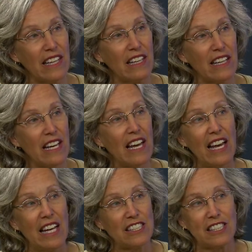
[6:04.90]
That's the
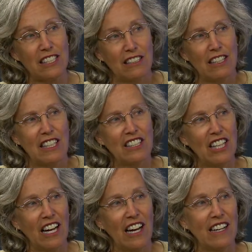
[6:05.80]
main it's,
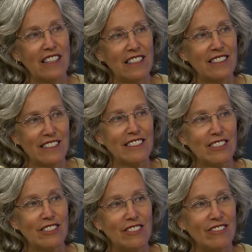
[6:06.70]
Yeah.
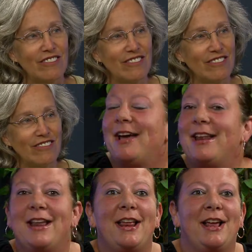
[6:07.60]
Mm-hmm. Yeah,
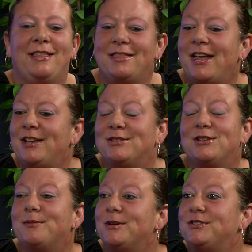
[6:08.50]
and, and I thank you
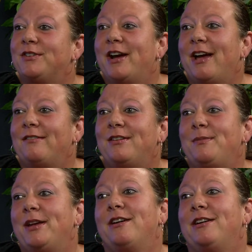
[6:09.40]
so much for having
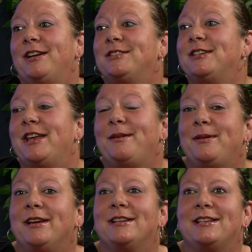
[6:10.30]
me on here today
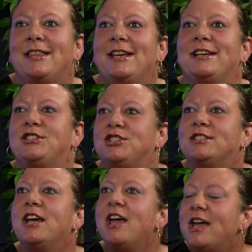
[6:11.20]
because I think it's
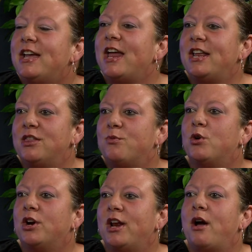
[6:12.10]
just getting the
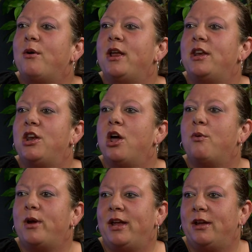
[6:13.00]
word out and
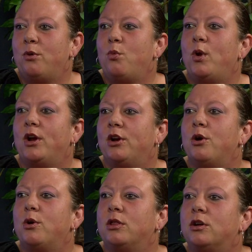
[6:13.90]
knowing where to
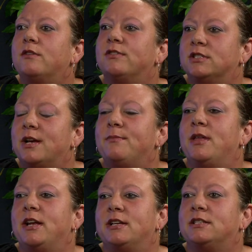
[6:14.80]
go to look for
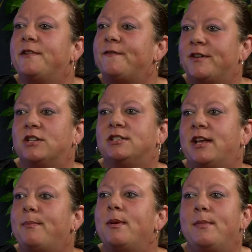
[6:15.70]
something is the first
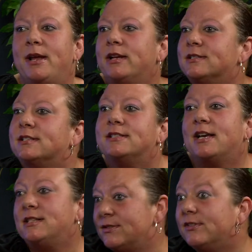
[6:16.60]
step in being
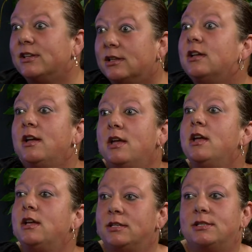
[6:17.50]
successful. Right.
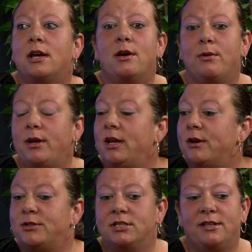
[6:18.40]
So, you
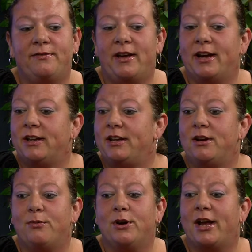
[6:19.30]
know, just the fact, you
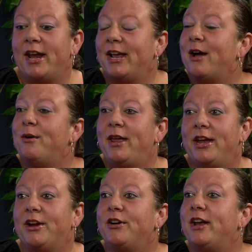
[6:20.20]
know, we're getting out
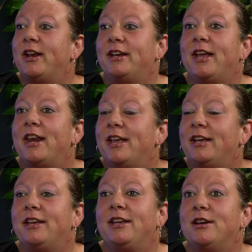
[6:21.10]
here and
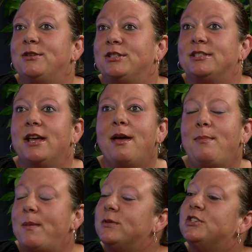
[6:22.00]
getting, you know, just
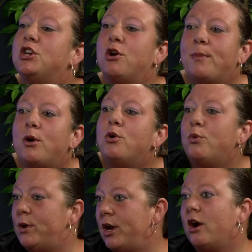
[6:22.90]
people to know about who
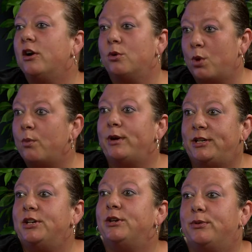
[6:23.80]
we are and what we
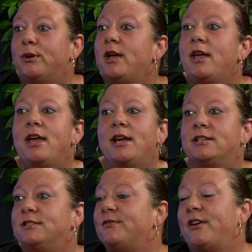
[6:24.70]
do
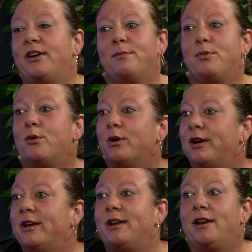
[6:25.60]
is very
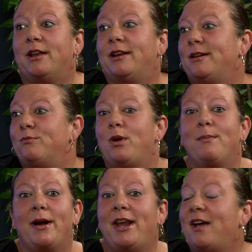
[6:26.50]
important and we
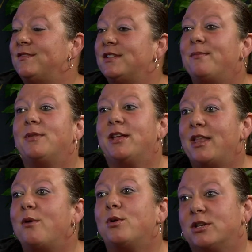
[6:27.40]
might have something
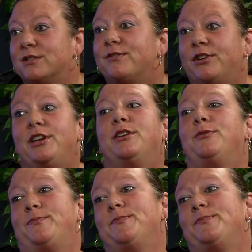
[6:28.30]
that works for you.
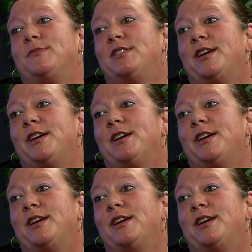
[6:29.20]
So.